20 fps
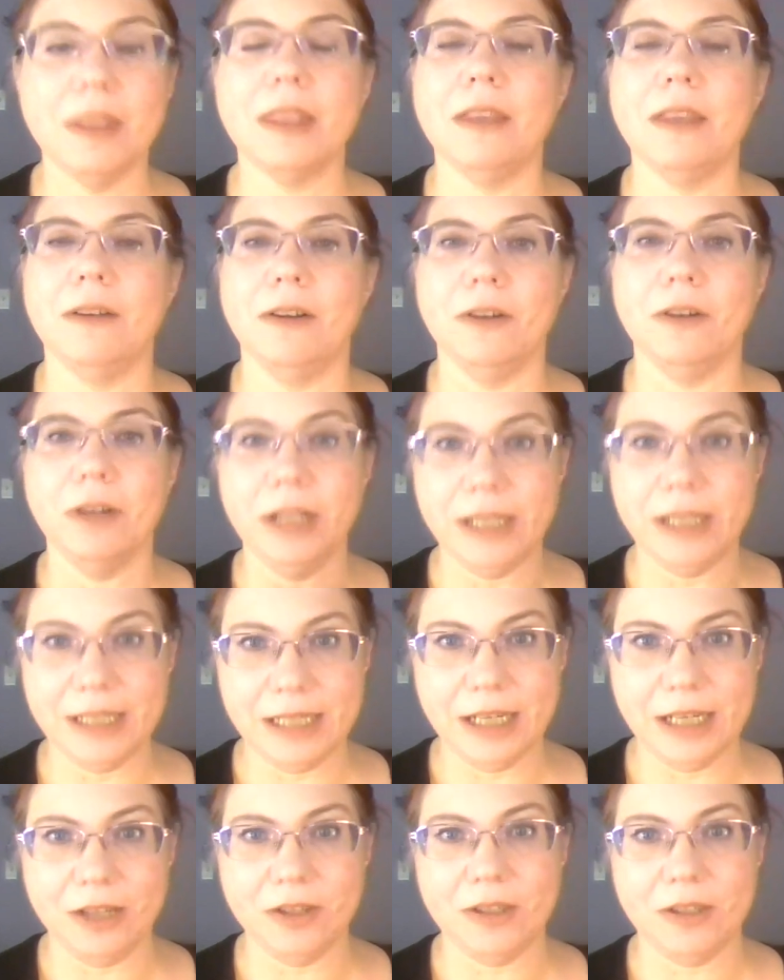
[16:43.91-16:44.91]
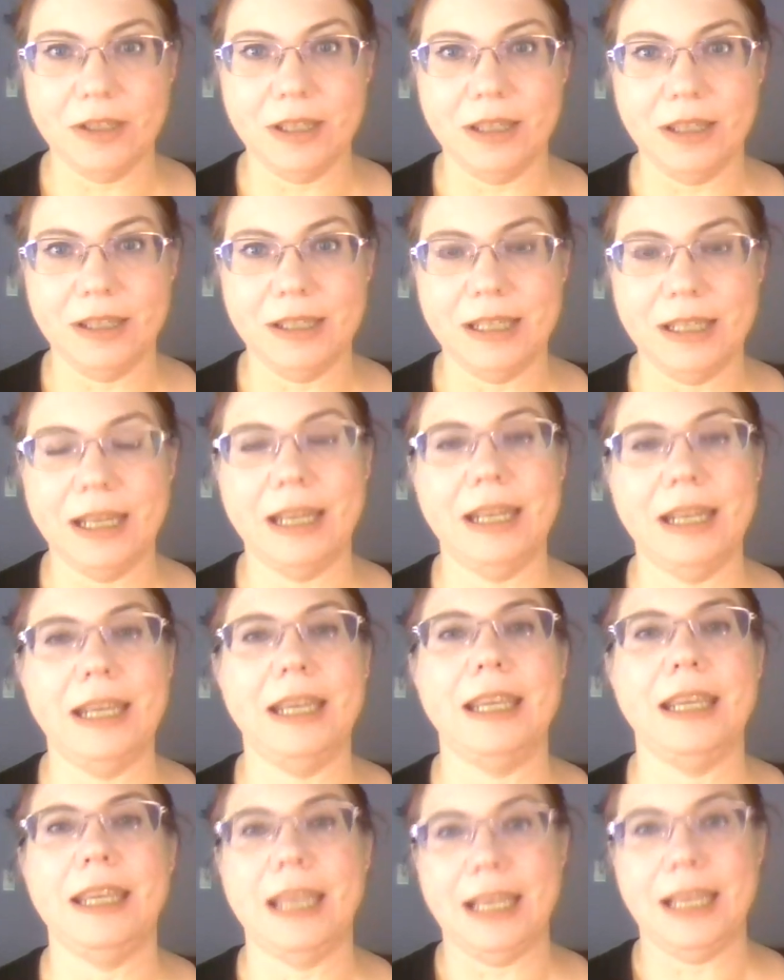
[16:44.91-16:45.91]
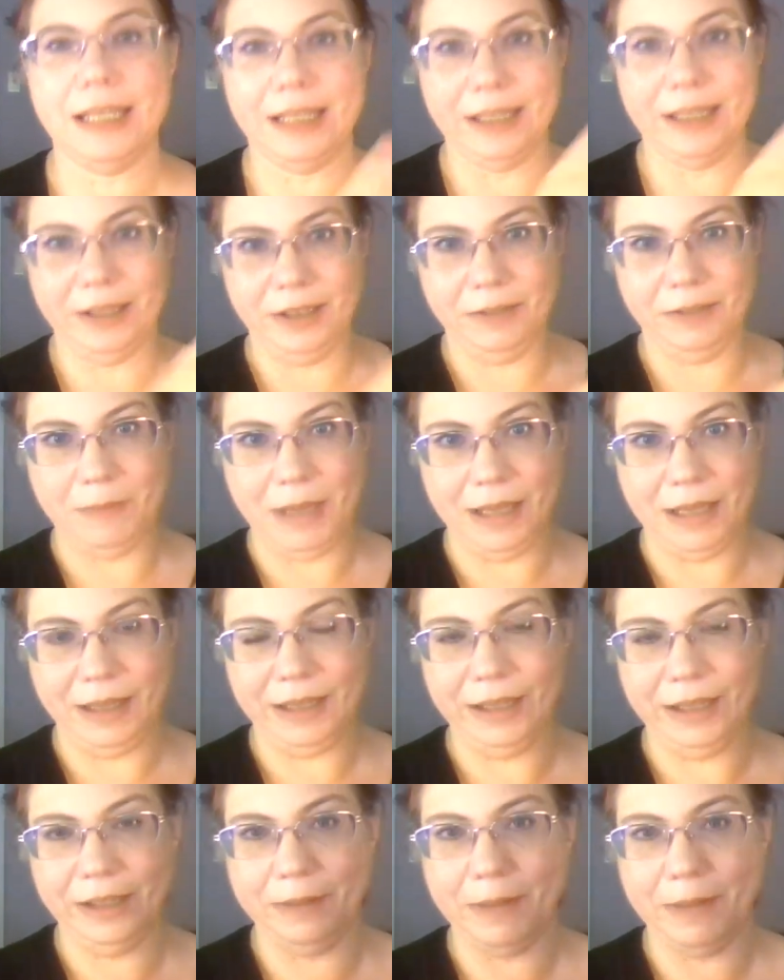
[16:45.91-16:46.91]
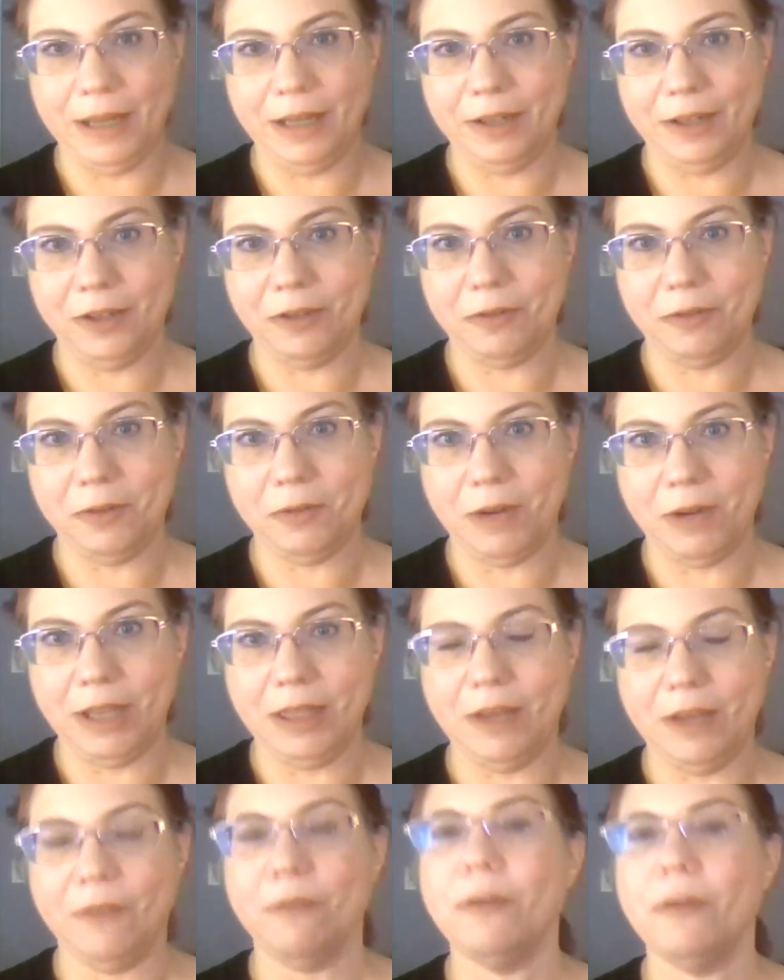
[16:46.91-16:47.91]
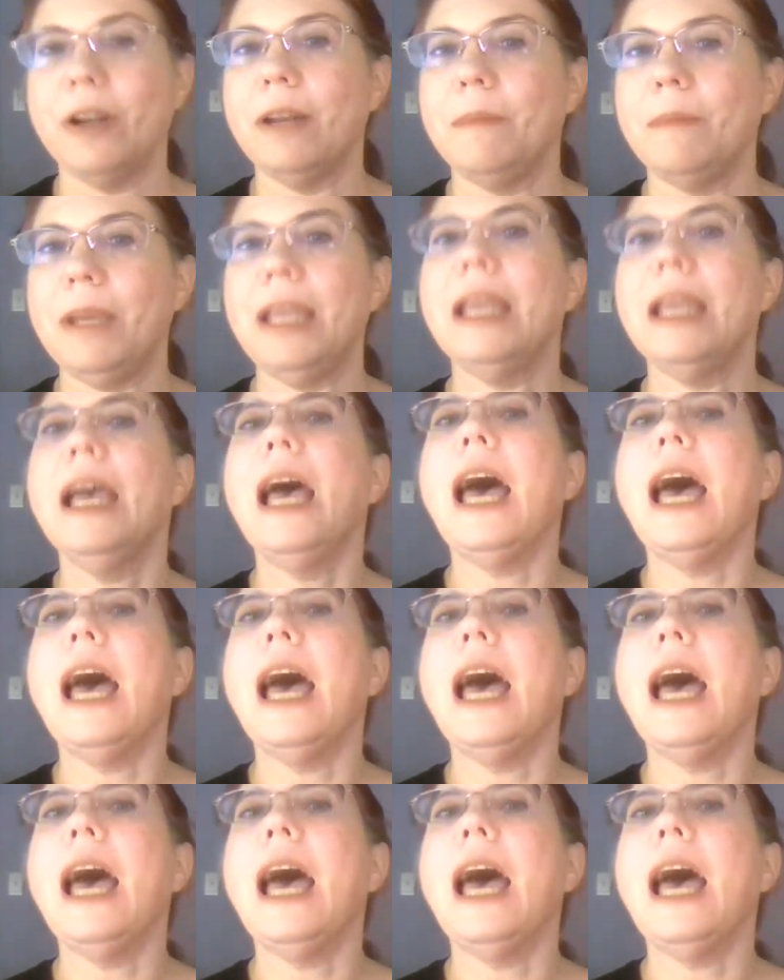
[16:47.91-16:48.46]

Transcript: The early stages of the study, yes, the little monitor was right there in front of me.